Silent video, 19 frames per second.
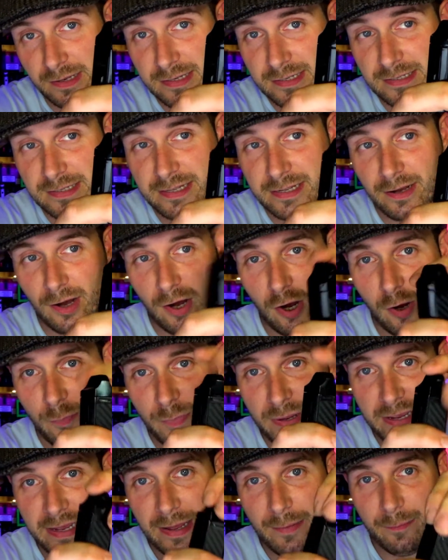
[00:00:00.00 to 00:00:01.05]
This is the
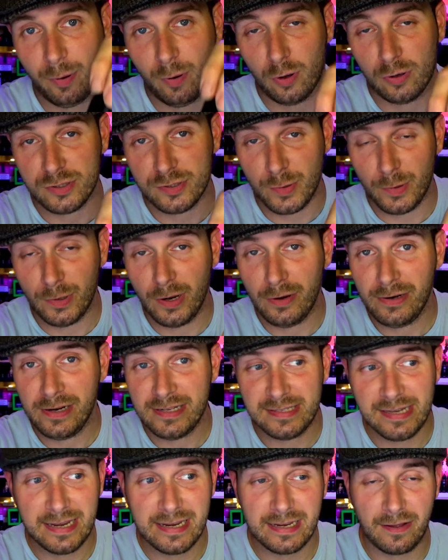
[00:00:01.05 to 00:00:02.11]
RPM pod, so it'll only
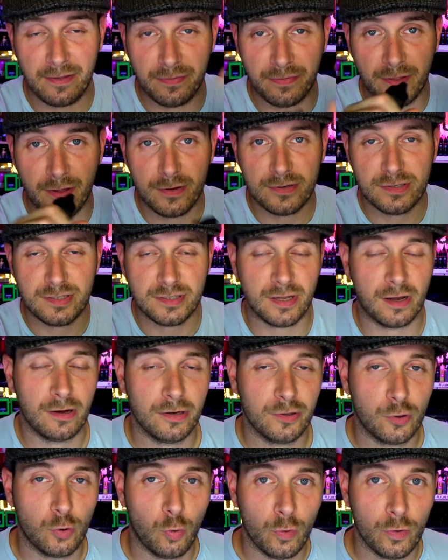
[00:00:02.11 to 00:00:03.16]
take those style
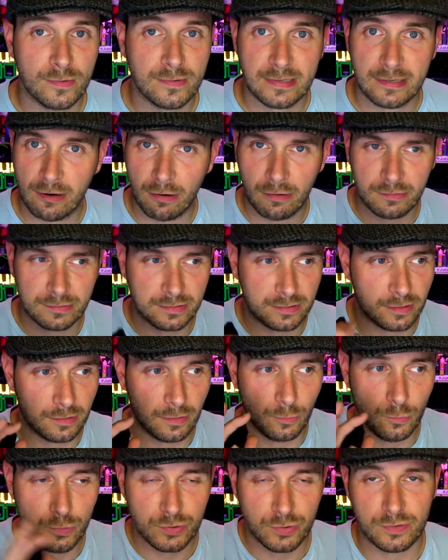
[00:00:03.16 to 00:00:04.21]
of coils. There are
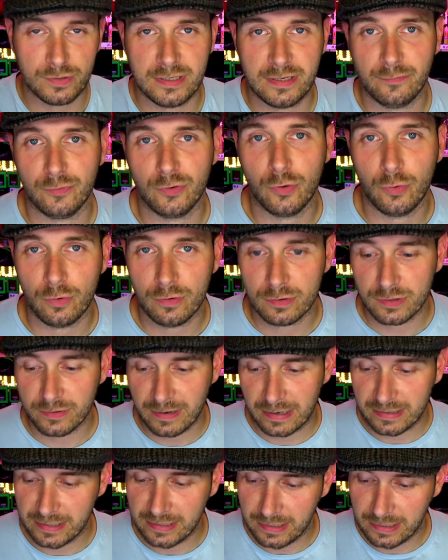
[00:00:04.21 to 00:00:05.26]
all sorts of different coils
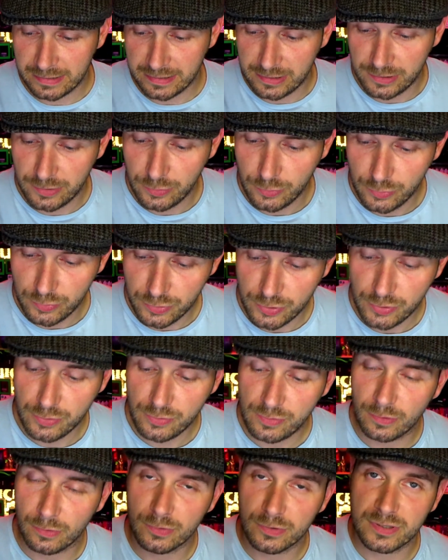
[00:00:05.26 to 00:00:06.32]
around it, and you
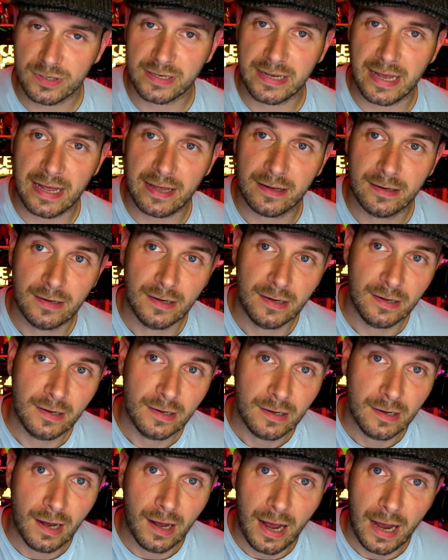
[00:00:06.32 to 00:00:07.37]
do also get
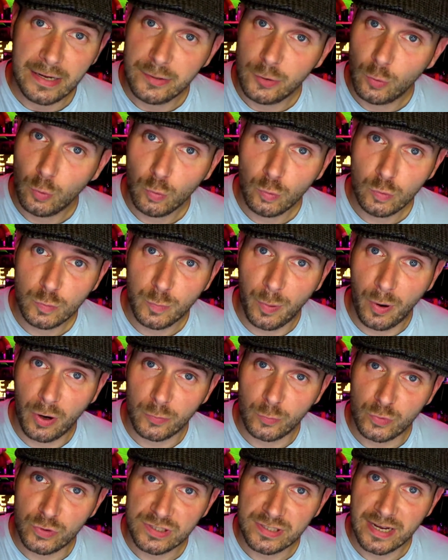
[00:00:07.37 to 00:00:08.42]
a Nord
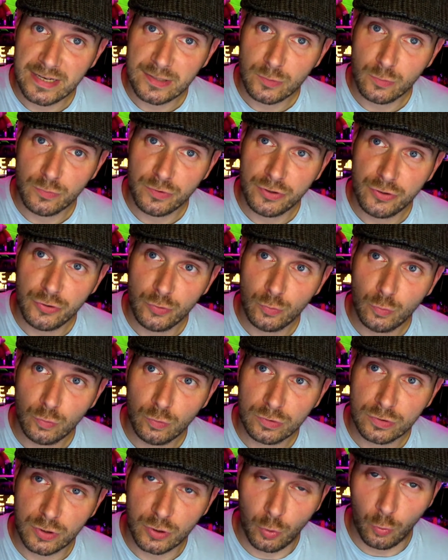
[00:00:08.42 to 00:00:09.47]
pod, which takes all the
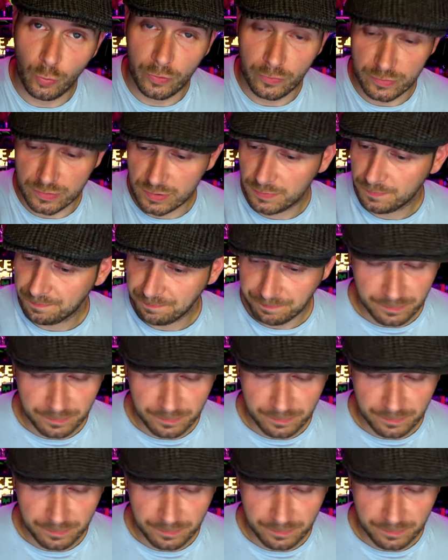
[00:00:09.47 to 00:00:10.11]
Nord coils.